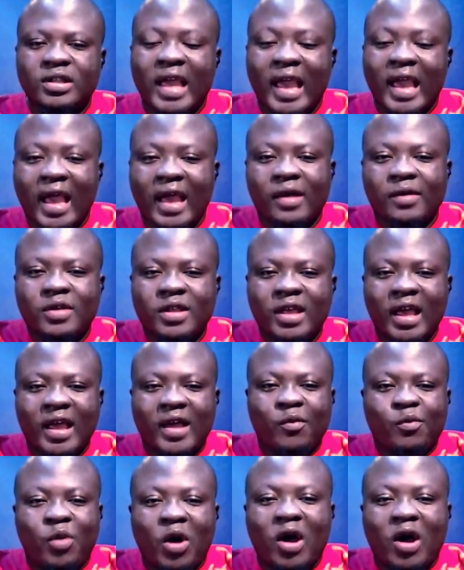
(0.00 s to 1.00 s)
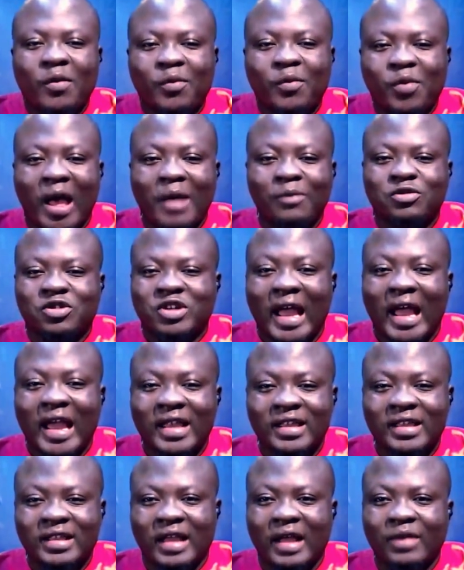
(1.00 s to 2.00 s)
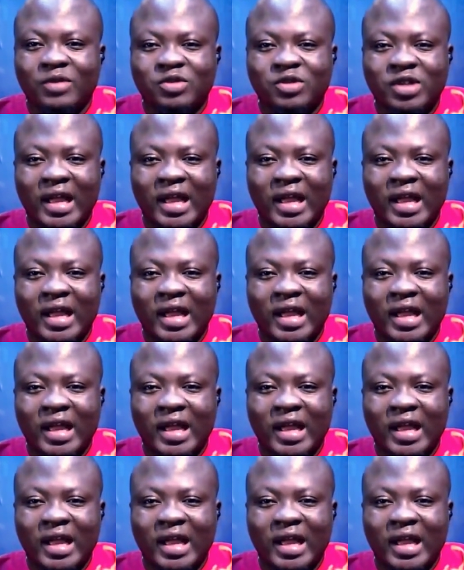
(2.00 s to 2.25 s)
Yeah, yeah, but, but I'm trying. I'm